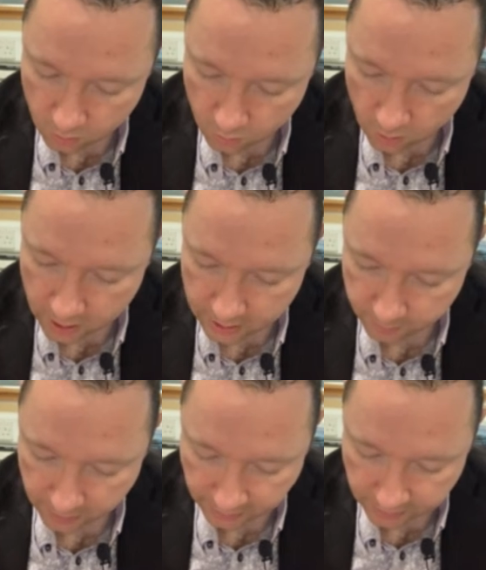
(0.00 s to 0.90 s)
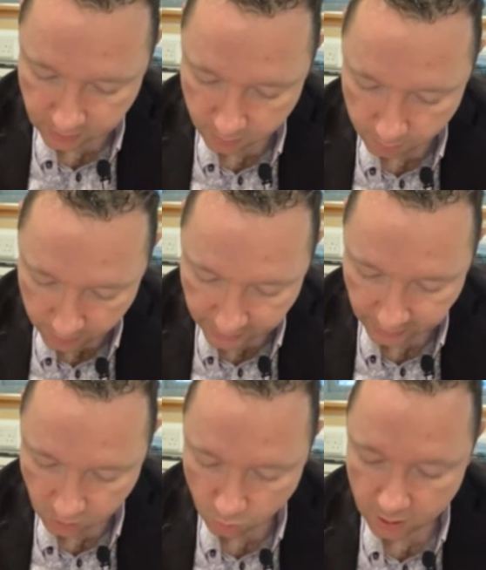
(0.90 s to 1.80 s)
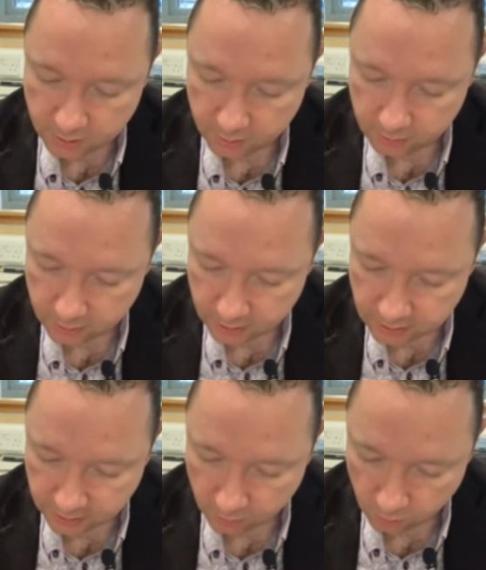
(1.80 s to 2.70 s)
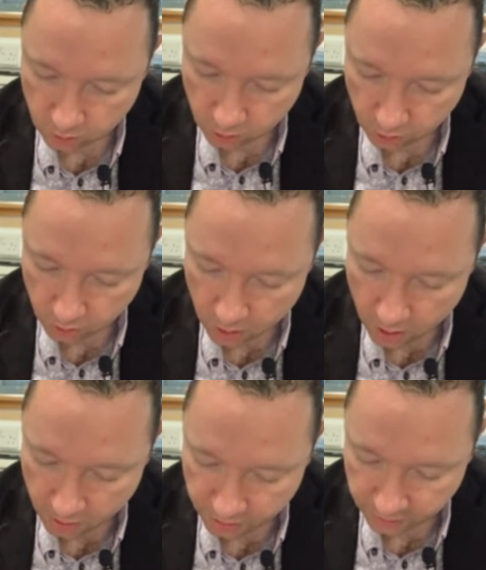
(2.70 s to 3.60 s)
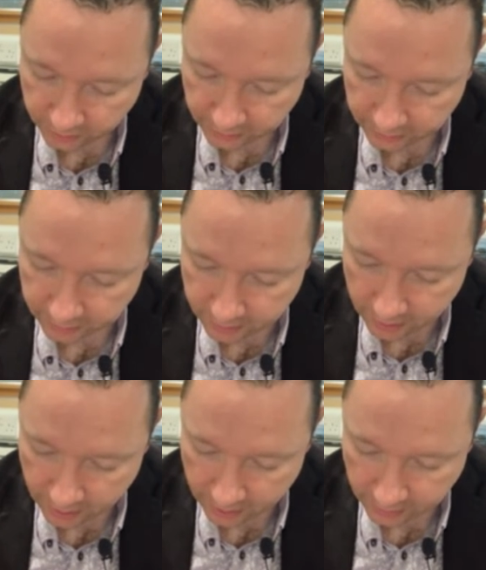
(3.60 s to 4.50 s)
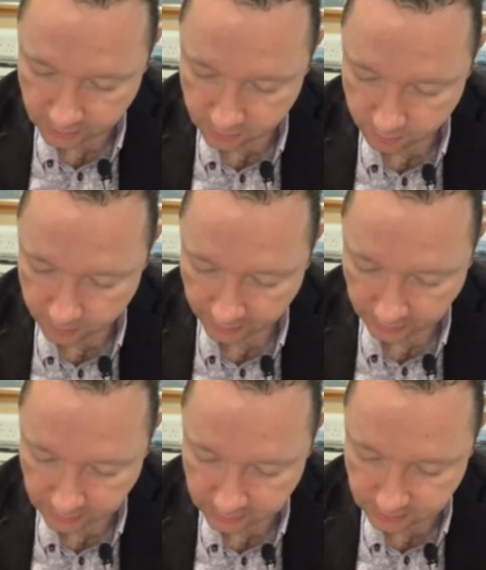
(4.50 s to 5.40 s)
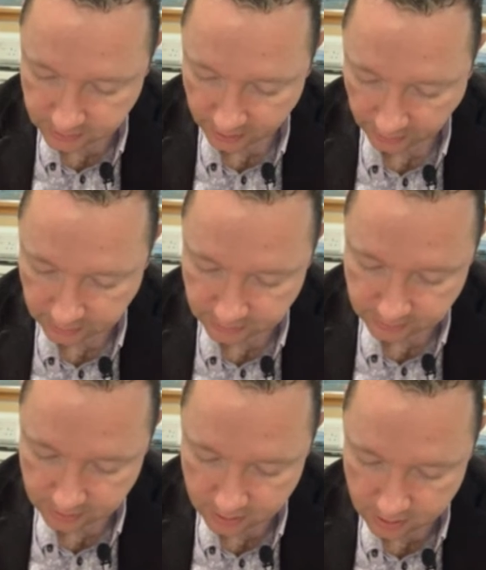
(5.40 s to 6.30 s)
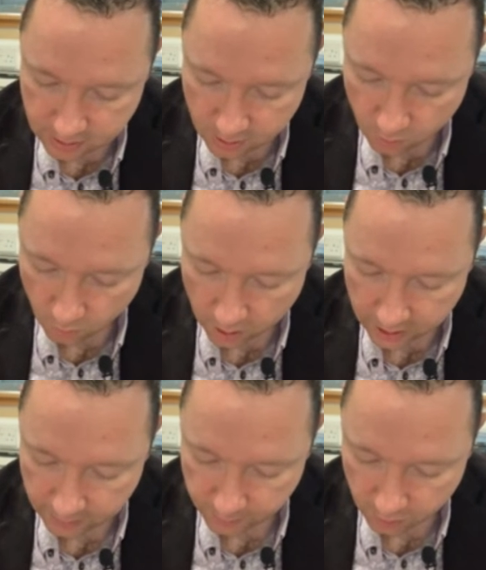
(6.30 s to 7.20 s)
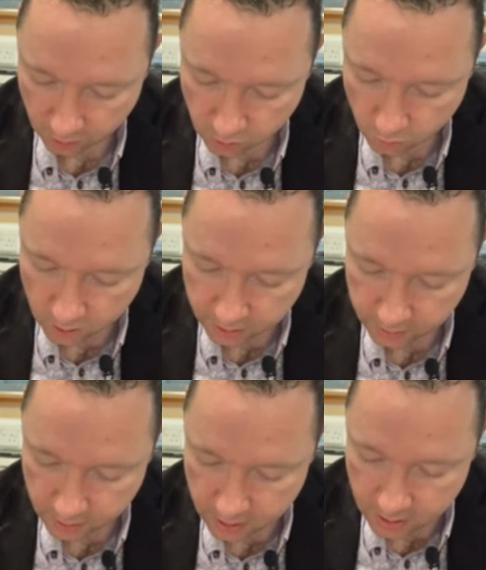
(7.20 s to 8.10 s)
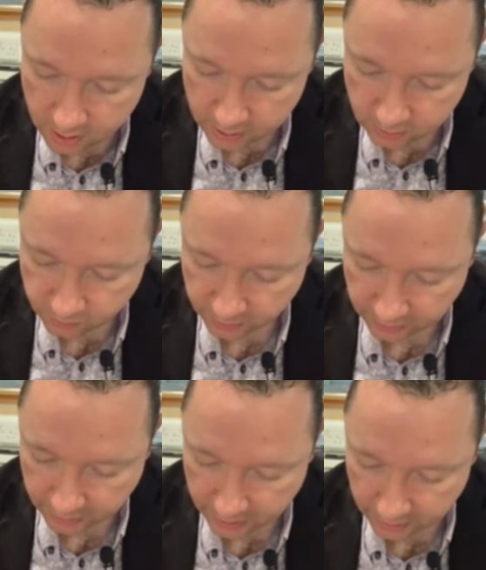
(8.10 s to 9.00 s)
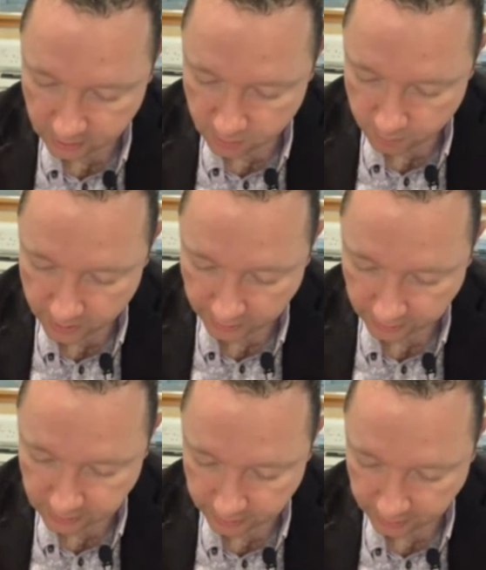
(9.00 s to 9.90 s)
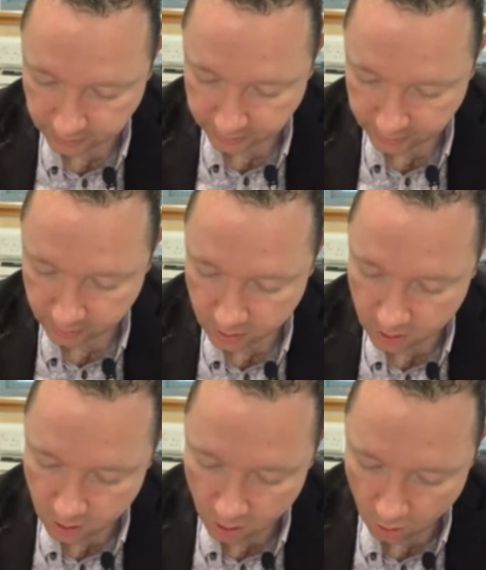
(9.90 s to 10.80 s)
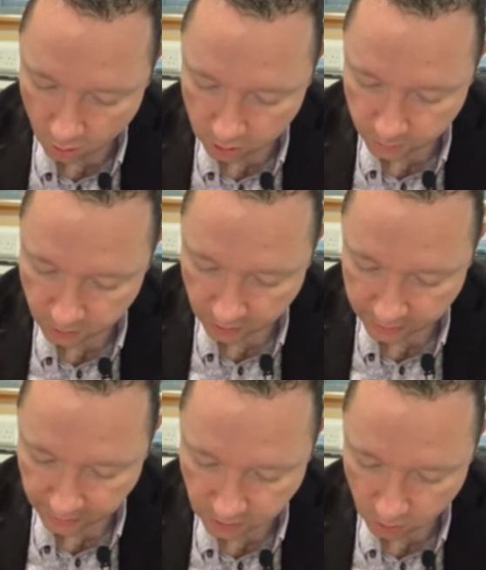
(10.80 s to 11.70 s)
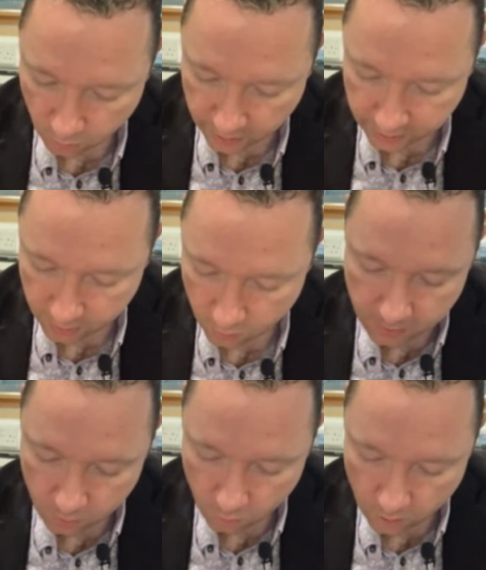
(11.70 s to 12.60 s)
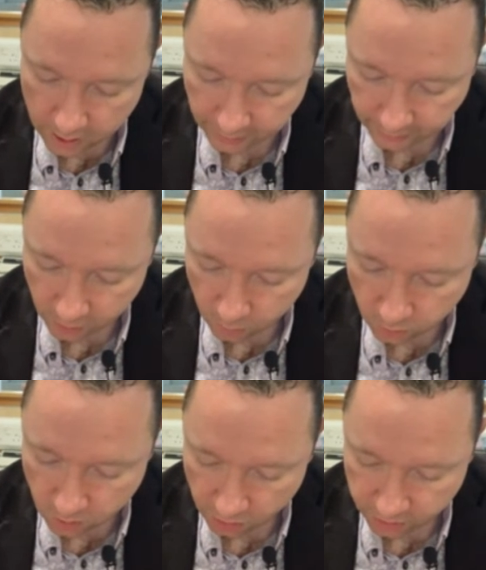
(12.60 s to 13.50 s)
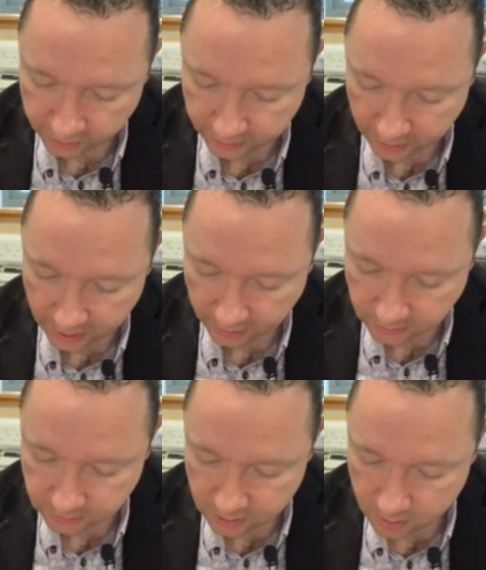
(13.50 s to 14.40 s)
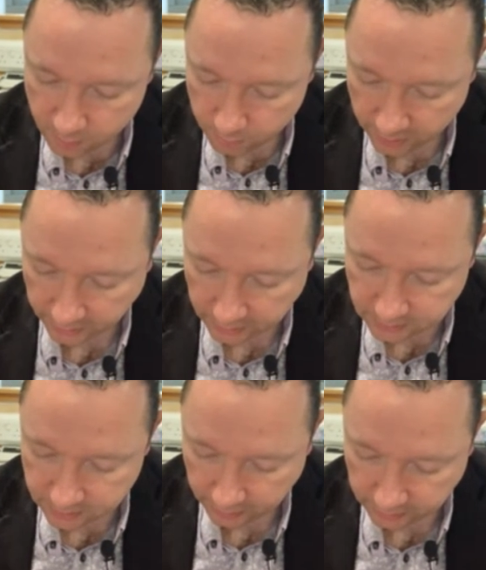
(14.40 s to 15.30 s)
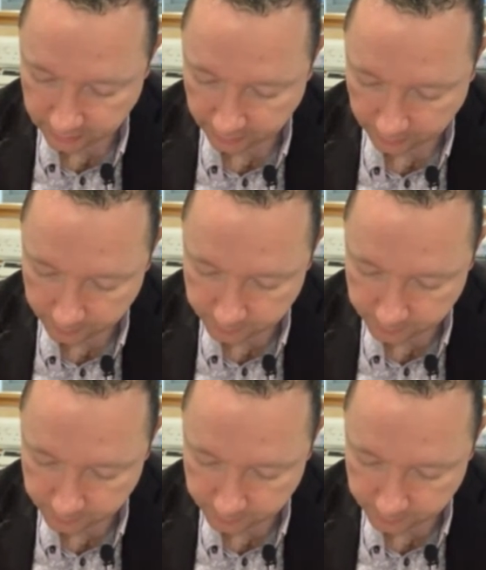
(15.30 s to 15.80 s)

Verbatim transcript: Y minus 1 is equal to 3x minus 6. Y plus 1 is 3x minus 18. Or to put it a nicer way, y equals 3x minus 19.